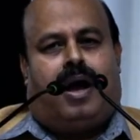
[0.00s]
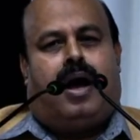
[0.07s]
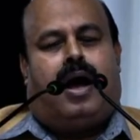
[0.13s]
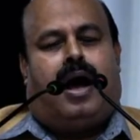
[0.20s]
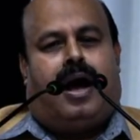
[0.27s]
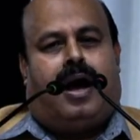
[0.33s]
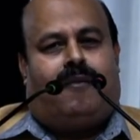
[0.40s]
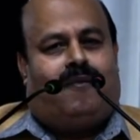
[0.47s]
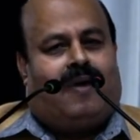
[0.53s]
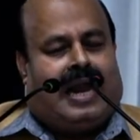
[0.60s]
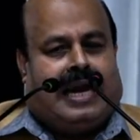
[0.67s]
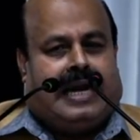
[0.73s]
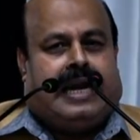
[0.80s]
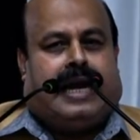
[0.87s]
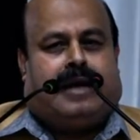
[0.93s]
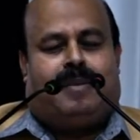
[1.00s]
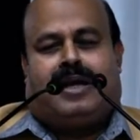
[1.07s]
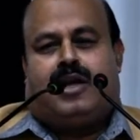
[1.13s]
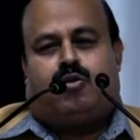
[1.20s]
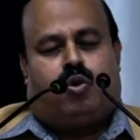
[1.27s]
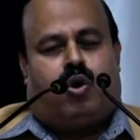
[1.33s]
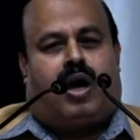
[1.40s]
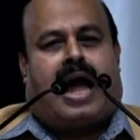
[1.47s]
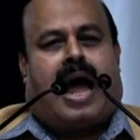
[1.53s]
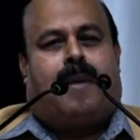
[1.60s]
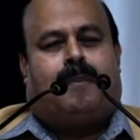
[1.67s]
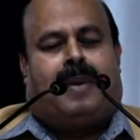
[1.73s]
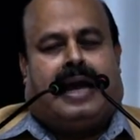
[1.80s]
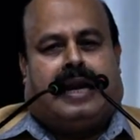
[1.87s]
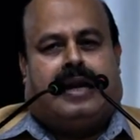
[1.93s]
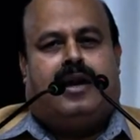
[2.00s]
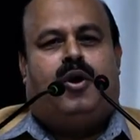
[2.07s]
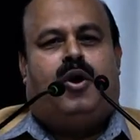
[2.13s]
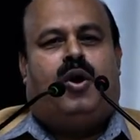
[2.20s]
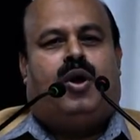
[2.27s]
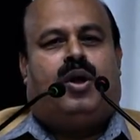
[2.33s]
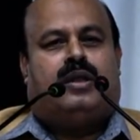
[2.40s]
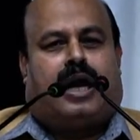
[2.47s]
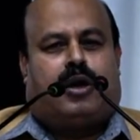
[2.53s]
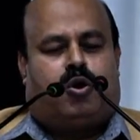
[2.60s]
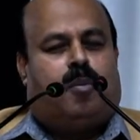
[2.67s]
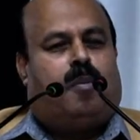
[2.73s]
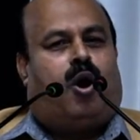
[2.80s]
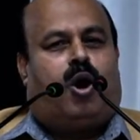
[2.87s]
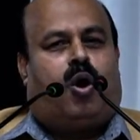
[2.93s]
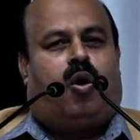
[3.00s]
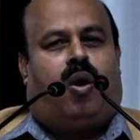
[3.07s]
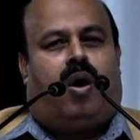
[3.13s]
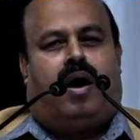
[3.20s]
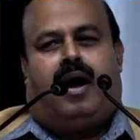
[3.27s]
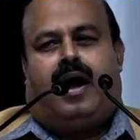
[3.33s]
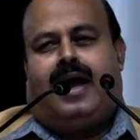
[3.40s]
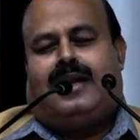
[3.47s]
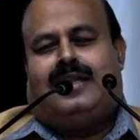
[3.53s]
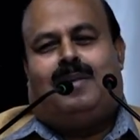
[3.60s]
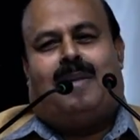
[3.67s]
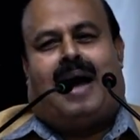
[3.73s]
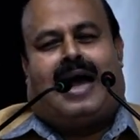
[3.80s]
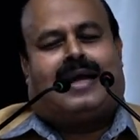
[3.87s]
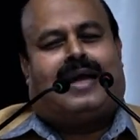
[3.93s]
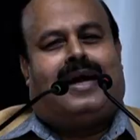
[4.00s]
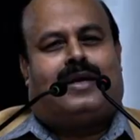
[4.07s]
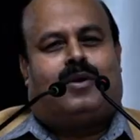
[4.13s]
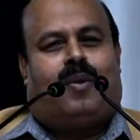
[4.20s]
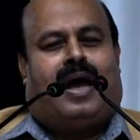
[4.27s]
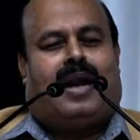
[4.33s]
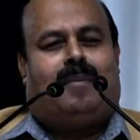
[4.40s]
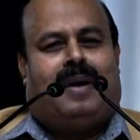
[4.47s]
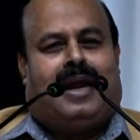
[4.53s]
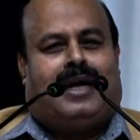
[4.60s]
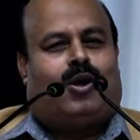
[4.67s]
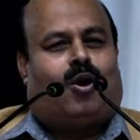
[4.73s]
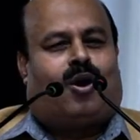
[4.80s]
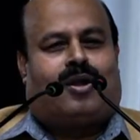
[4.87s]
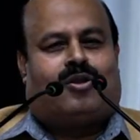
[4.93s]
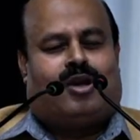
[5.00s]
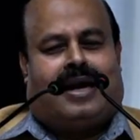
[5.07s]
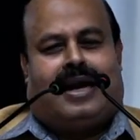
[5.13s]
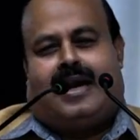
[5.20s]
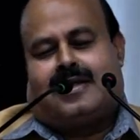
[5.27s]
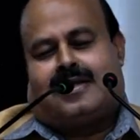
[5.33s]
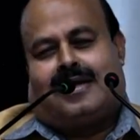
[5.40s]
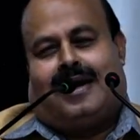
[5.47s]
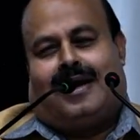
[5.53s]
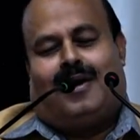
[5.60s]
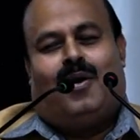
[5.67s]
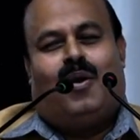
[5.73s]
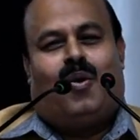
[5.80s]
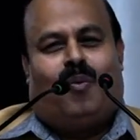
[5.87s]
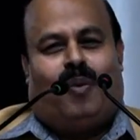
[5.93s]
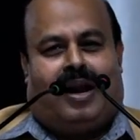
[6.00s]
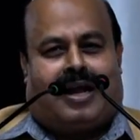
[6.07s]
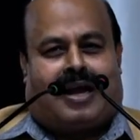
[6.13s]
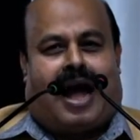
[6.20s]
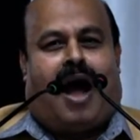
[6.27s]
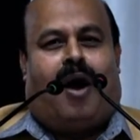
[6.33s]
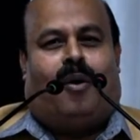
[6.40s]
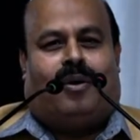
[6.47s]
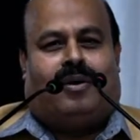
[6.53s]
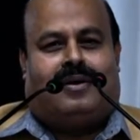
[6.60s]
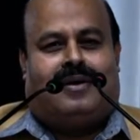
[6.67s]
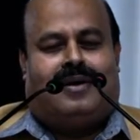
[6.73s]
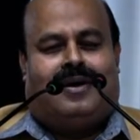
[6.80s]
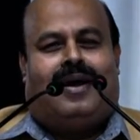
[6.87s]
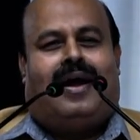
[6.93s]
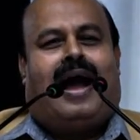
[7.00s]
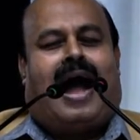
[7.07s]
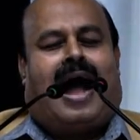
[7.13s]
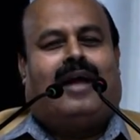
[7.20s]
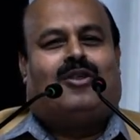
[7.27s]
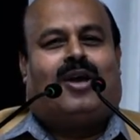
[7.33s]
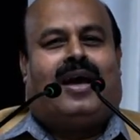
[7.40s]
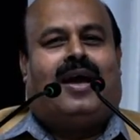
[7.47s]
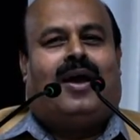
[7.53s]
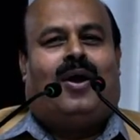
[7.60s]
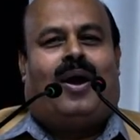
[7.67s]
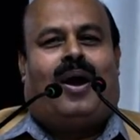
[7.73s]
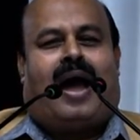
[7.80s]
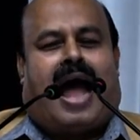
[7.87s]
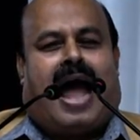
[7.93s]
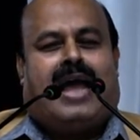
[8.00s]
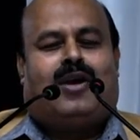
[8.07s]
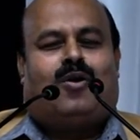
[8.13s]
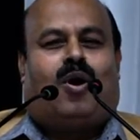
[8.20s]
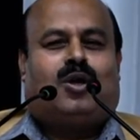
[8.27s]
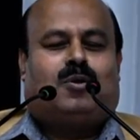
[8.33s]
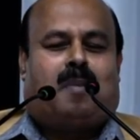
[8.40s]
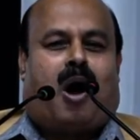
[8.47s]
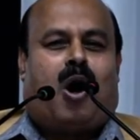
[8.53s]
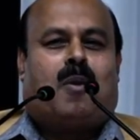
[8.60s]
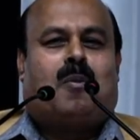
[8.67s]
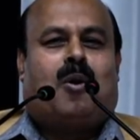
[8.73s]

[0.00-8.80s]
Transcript: uh, validate, because it should not happen that tomorrow in the market where merit order generation will count as a high cost power